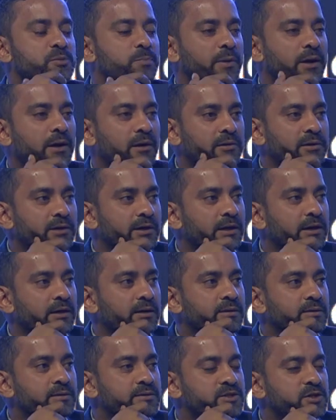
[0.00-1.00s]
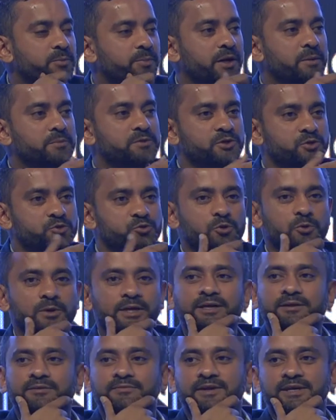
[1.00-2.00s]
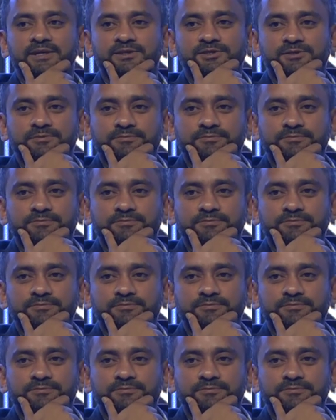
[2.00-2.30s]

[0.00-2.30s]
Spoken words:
partner to be able to truly innovate?